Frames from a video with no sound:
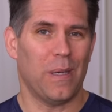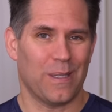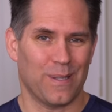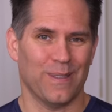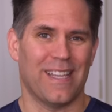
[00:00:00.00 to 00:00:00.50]

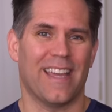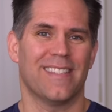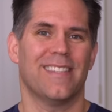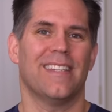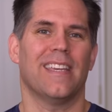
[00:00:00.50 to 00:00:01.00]
pixel
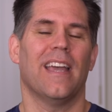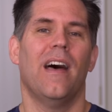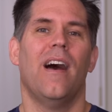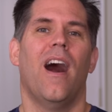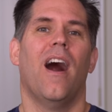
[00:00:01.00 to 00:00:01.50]
density
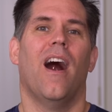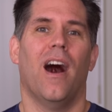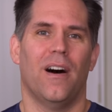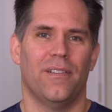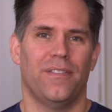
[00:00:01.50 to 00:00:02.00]

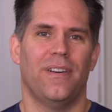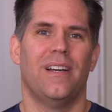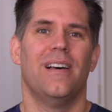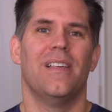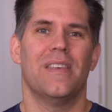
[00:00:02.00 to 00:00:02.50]
of
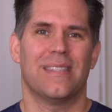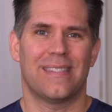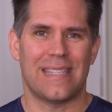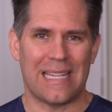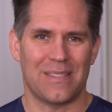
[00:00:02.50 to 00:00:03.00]
the
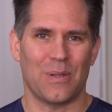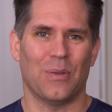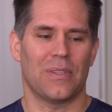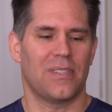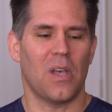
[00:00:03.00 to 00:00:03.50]

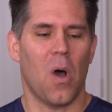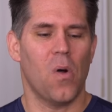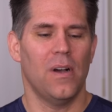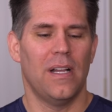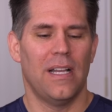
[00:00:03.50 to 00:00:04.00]
stencil.
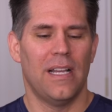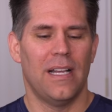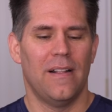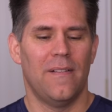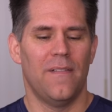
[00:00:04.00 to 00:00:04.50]
So
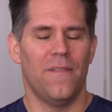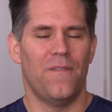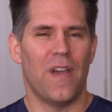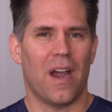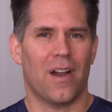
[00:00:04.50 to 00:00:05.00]

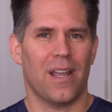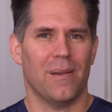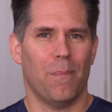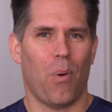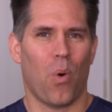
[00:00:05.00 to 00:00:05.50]
very
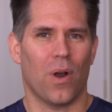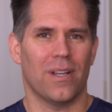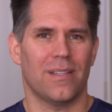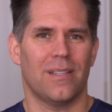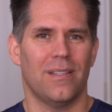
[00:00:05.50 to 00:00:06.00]

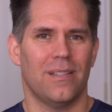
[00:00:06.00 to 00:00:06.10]
important